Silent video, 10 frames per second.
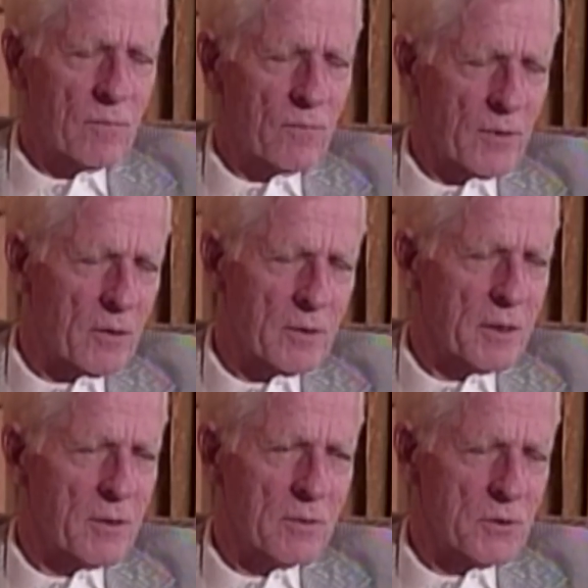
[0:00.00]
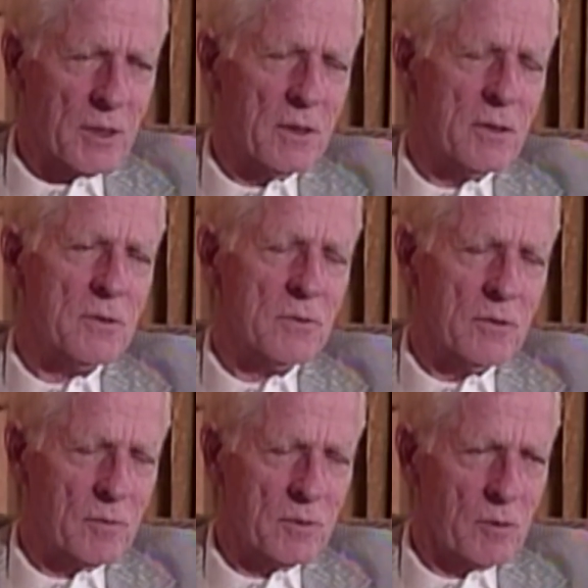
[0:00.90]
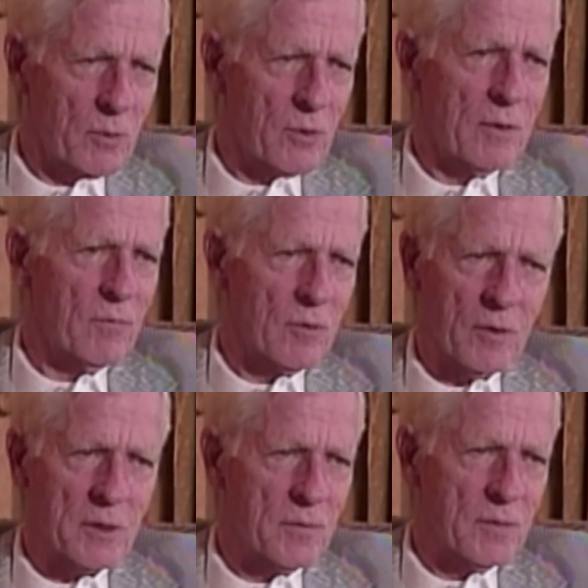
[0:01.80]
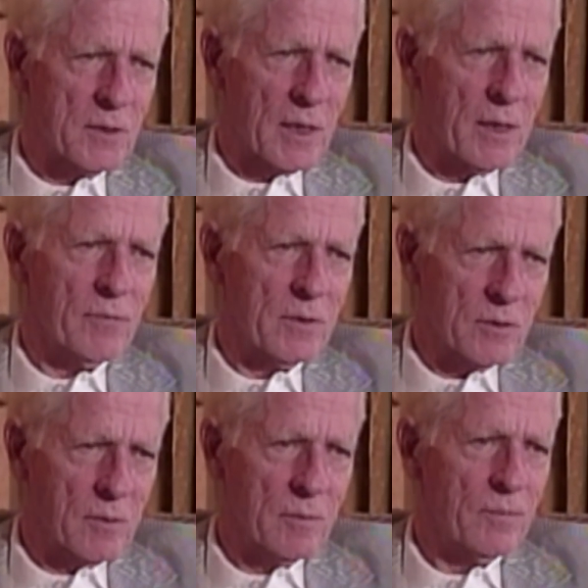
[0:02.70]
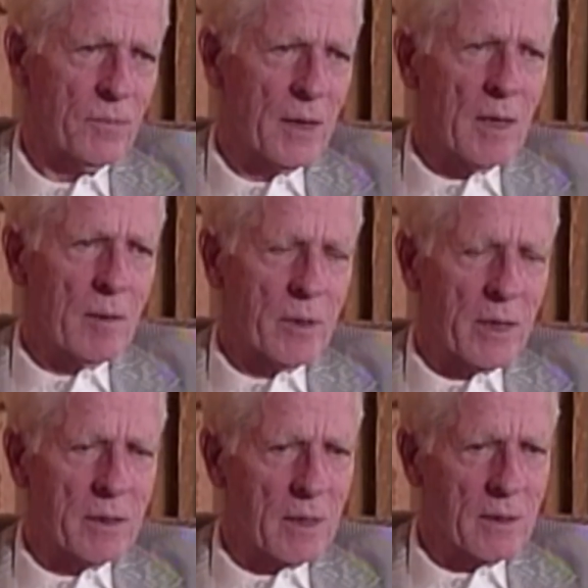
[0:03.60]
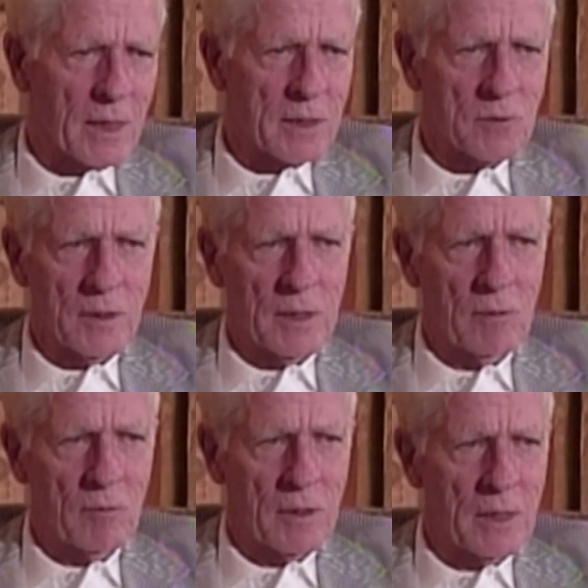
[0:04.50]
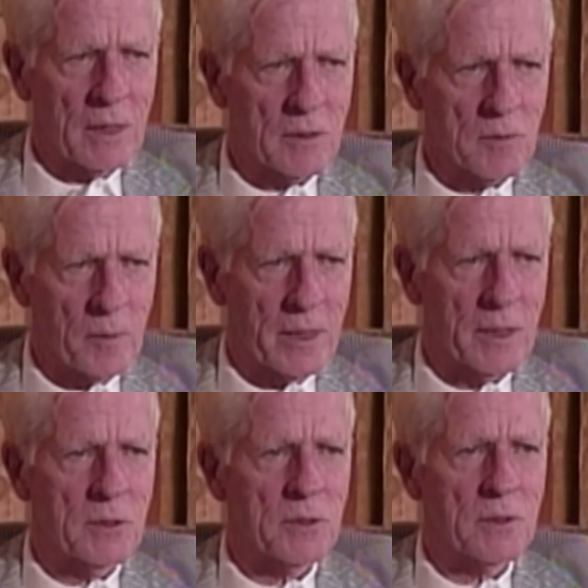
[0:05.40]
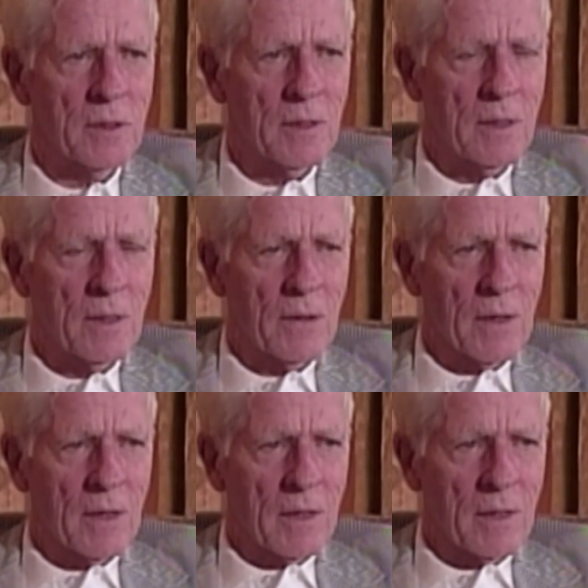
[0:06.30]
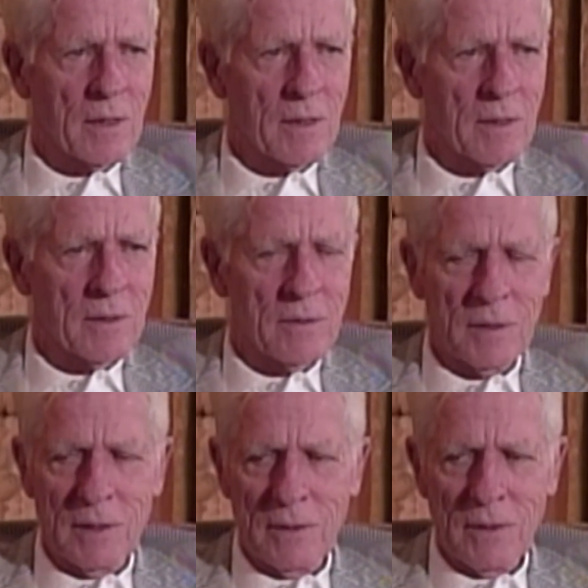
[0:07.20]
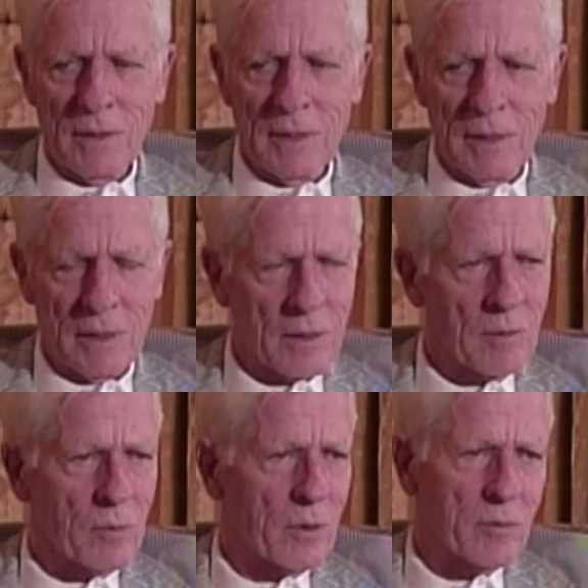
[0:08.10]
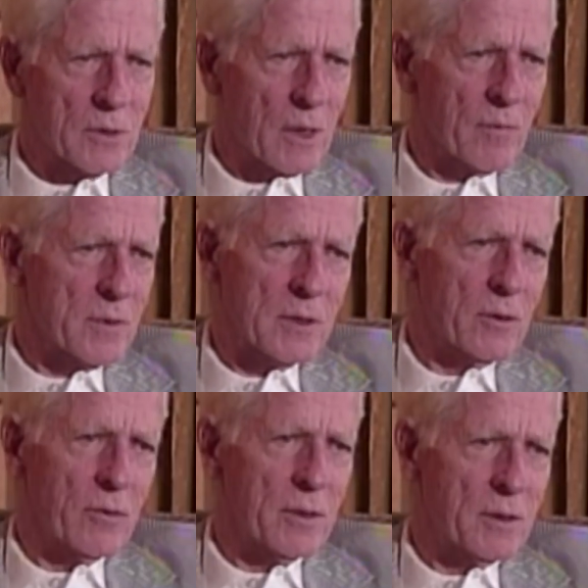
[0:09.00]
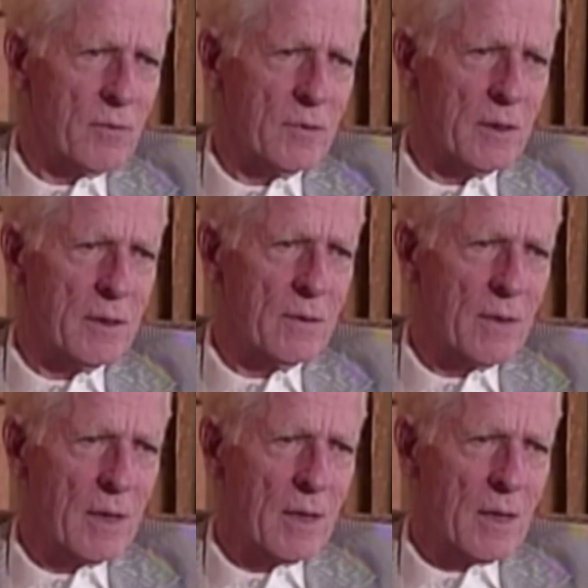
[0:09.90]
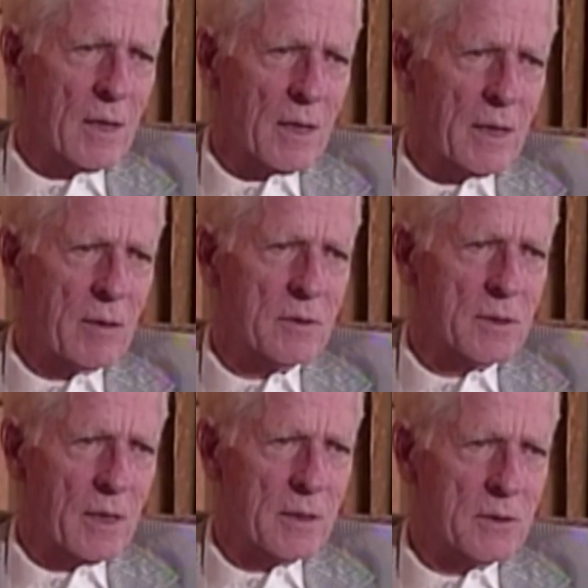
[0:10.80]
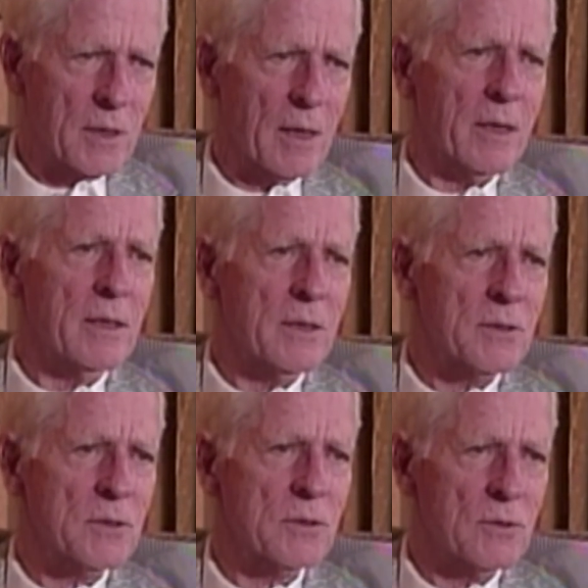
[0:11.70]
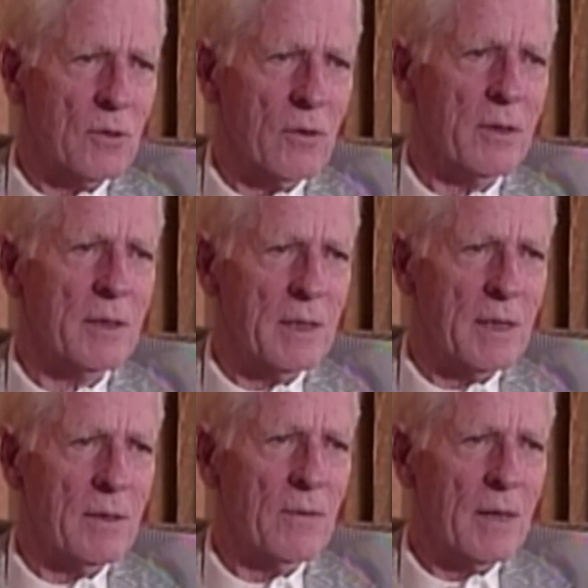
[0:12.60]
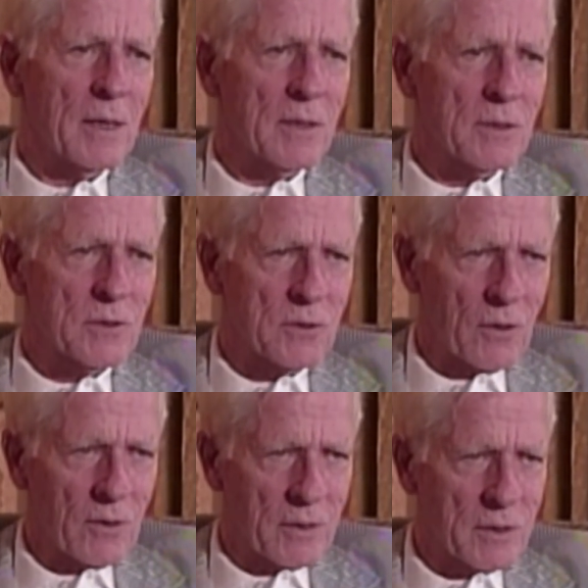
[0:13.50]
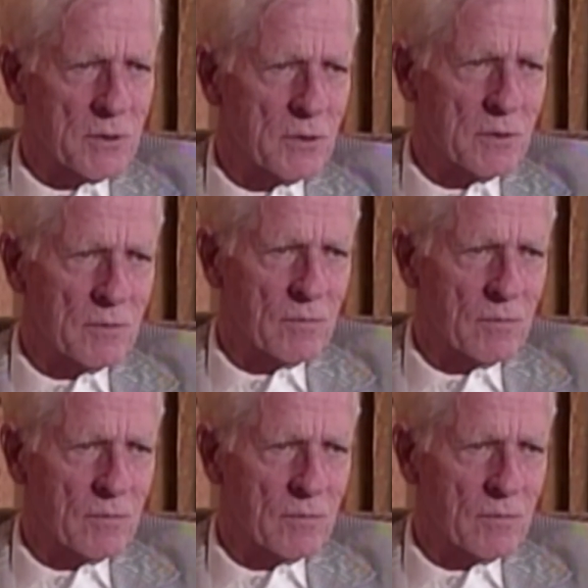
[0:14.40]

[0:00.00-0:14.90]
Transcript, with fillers: fealty to genius, to, to beauty for the rest of his life and so on. But I think that's when he really explains uh, that the little boy was obviously Louis Tiffany. And he was kind of telling his story that he saw this